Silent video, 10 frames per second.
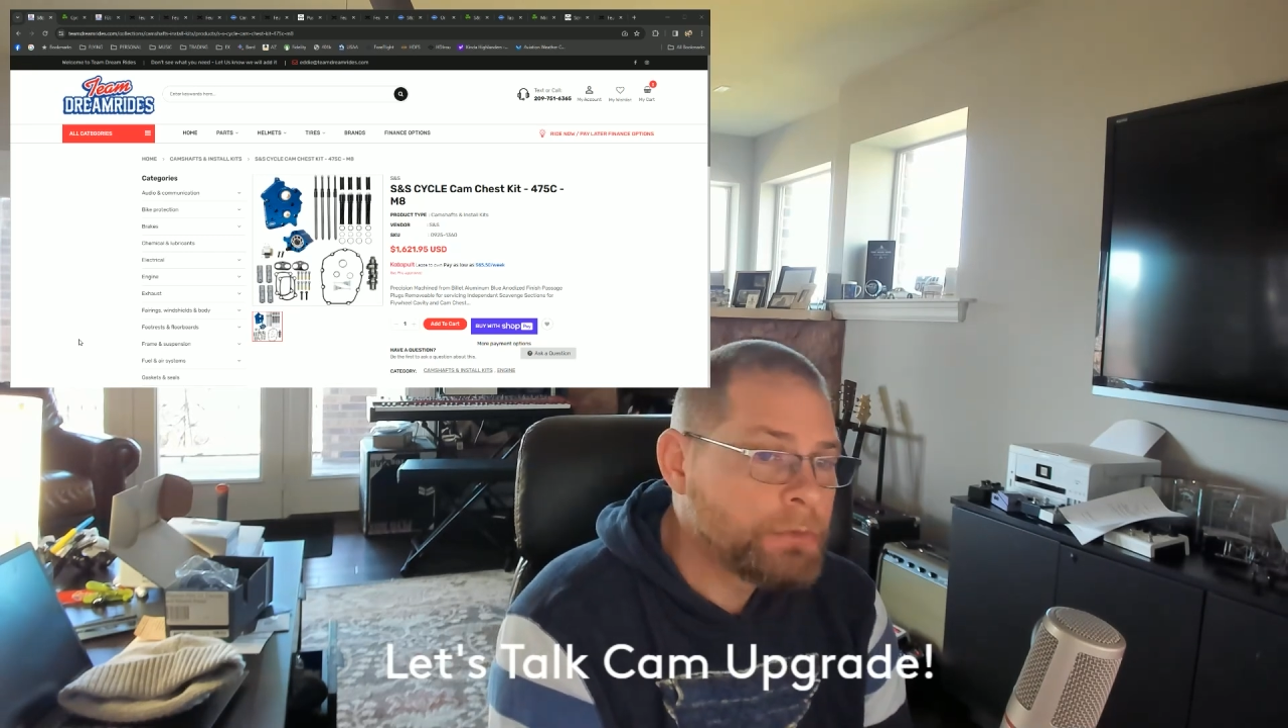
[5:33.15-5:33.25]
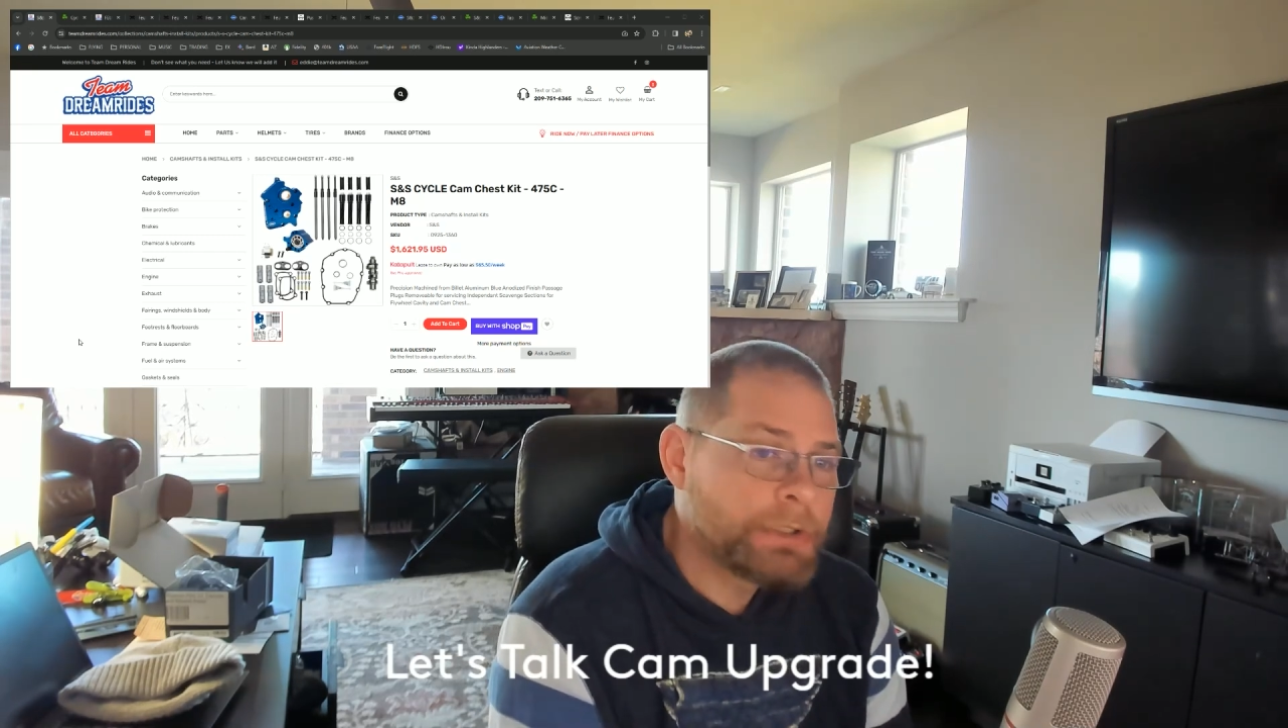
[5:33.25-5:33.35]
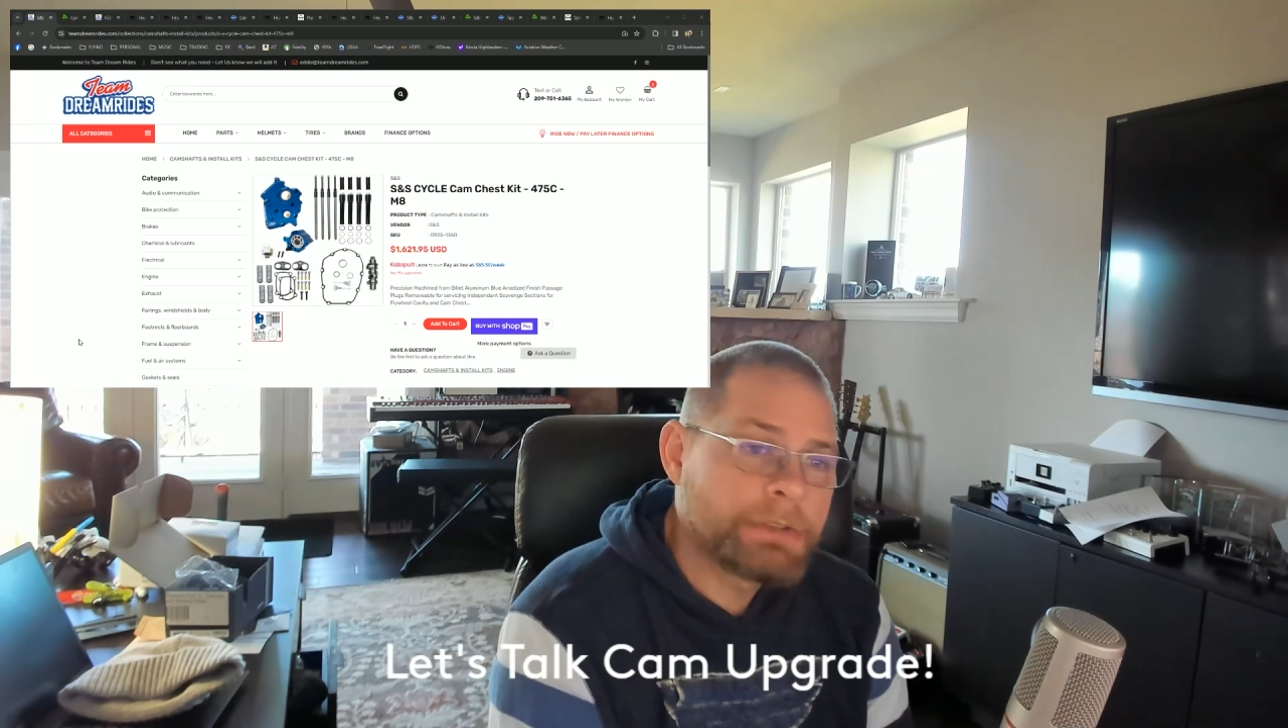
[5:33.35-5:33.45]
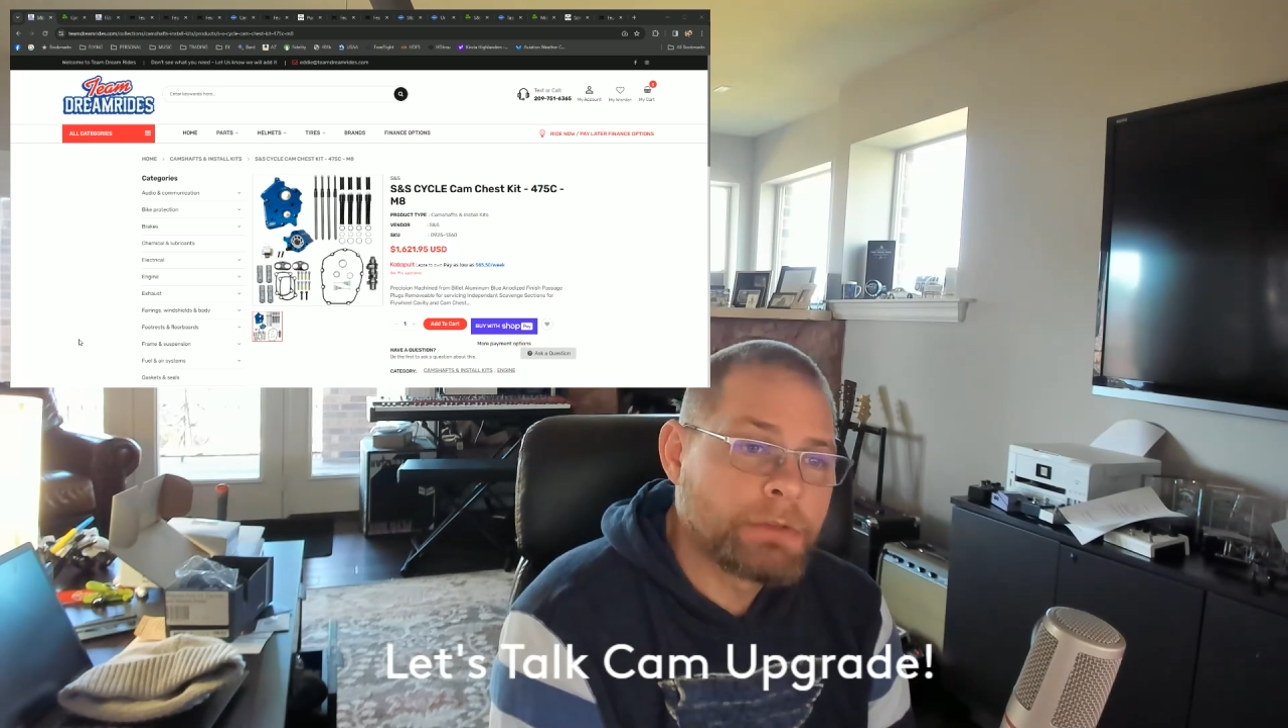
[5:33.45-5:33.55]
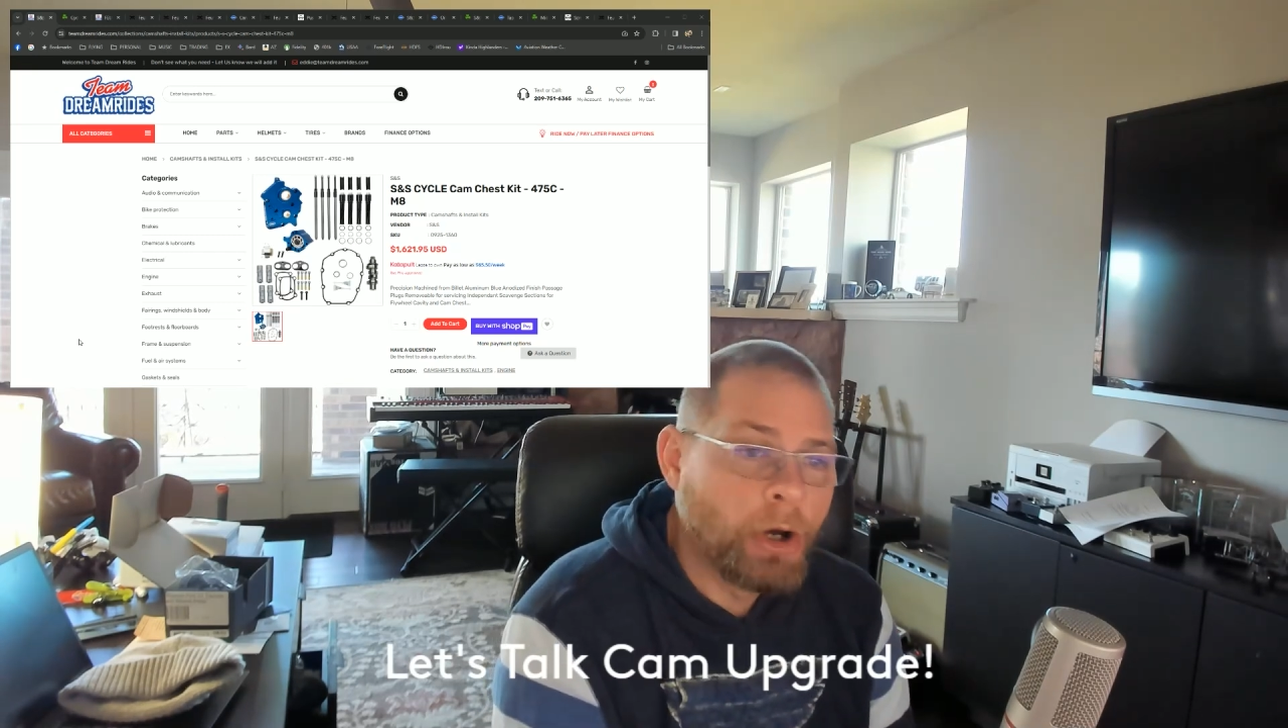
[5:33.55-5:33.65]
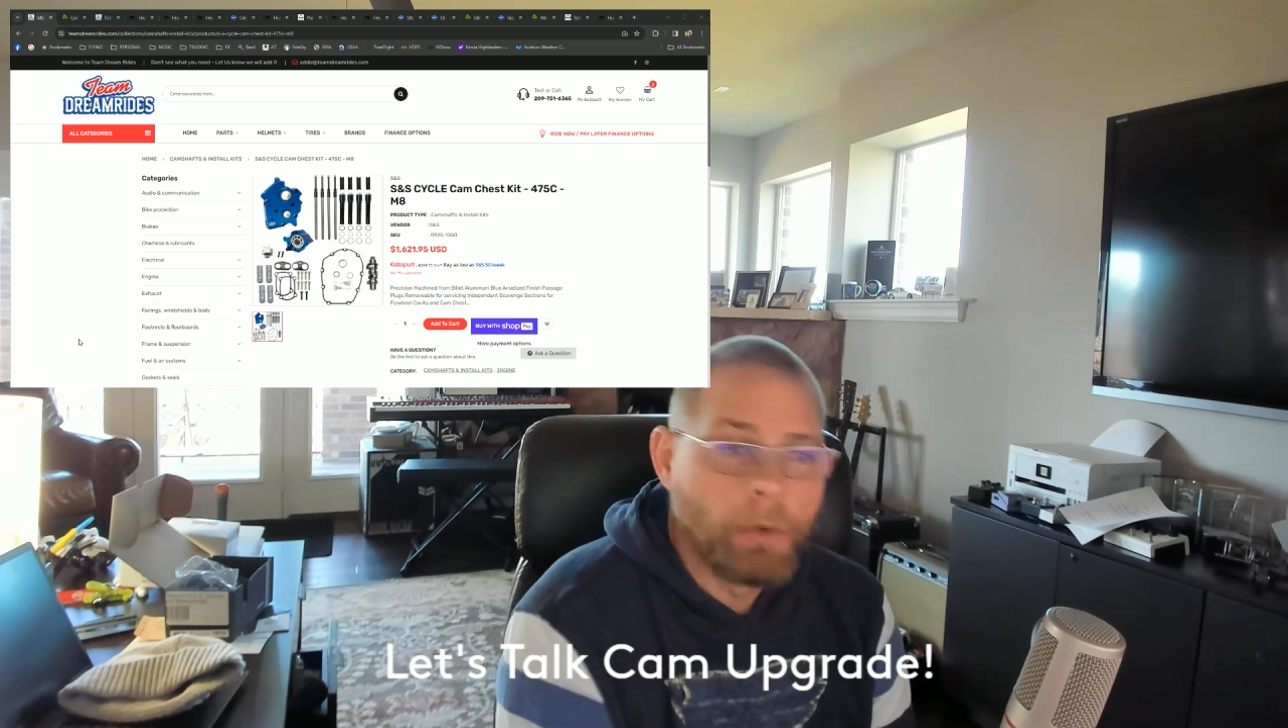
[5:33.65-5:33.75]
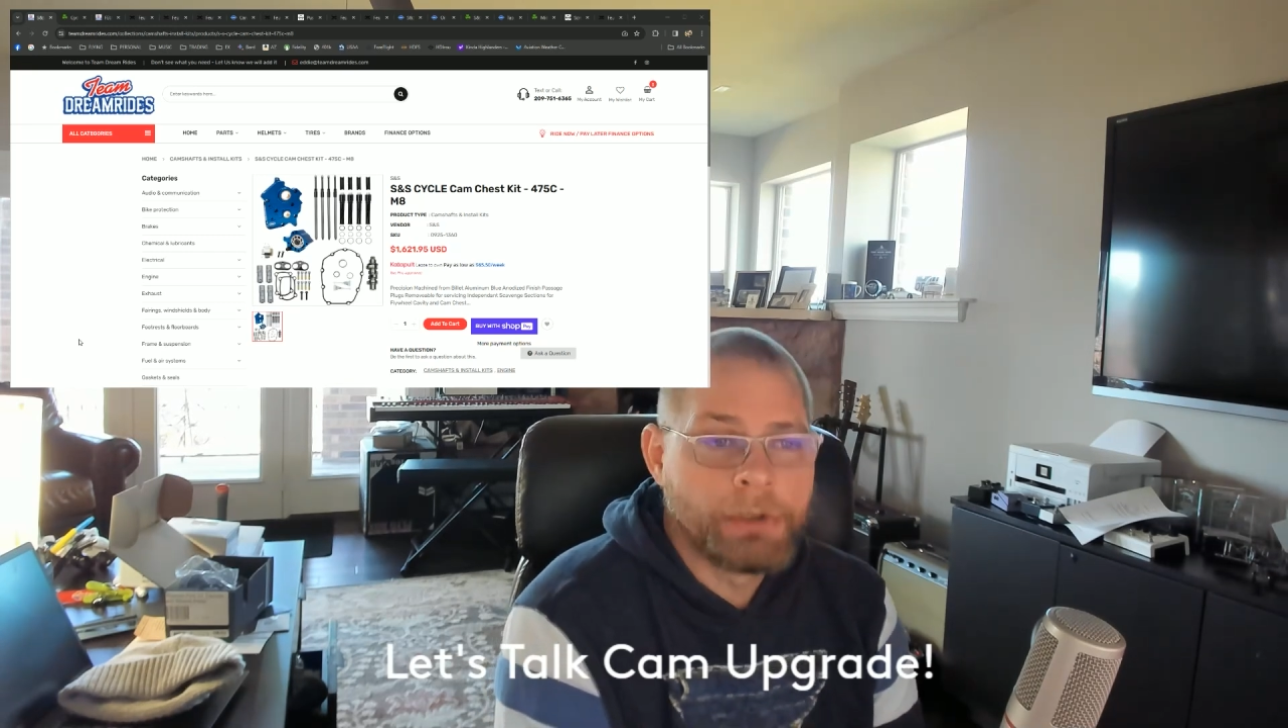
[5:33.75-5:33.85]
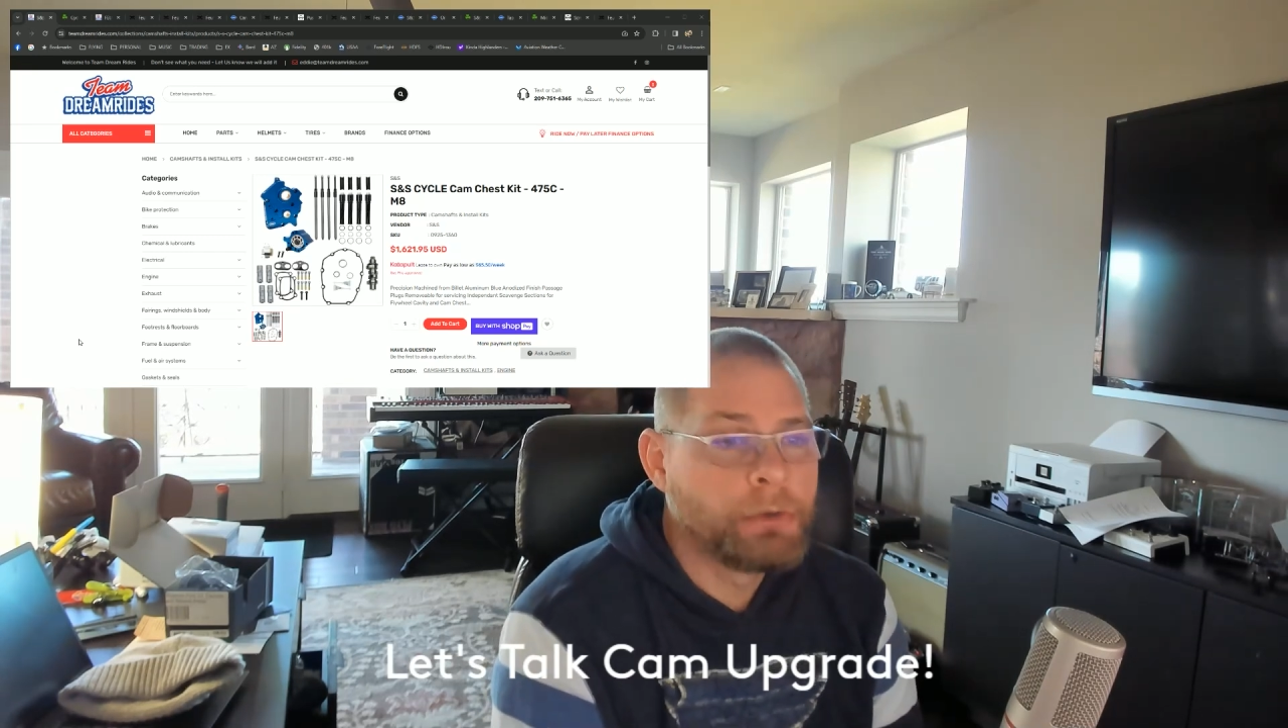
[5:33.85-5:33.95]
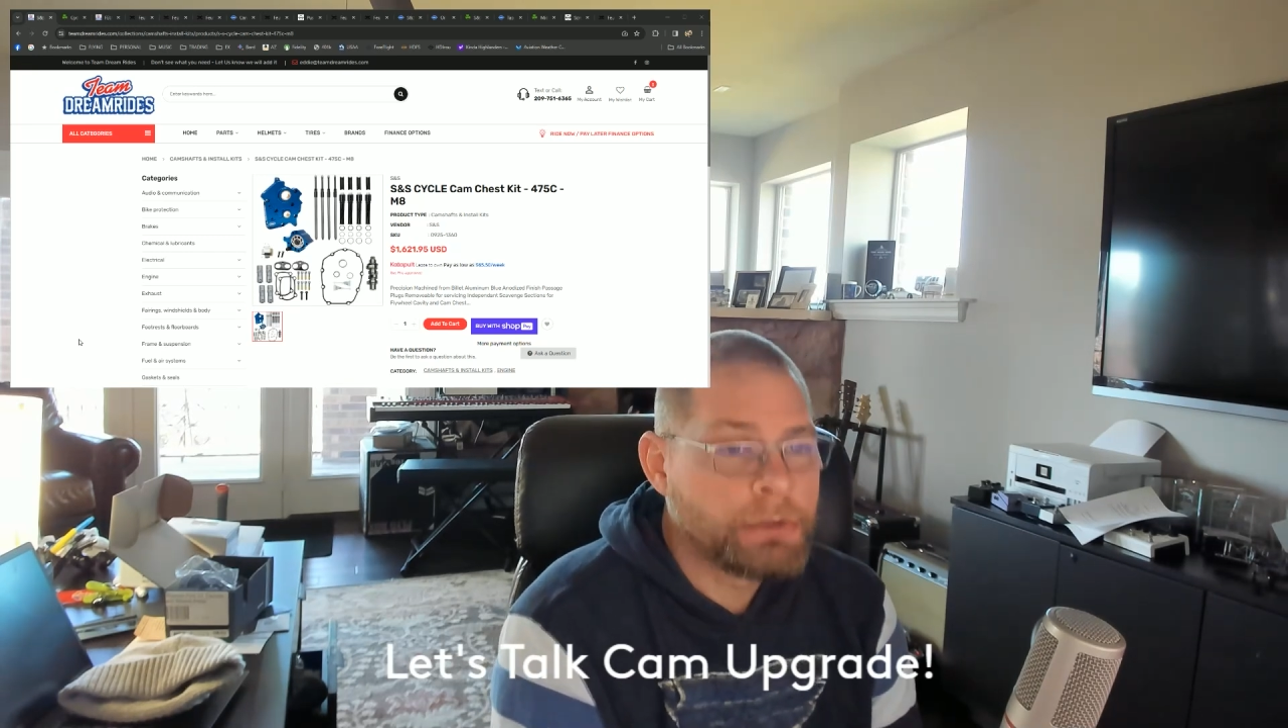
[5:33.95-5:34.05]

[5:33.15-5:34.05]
just go into a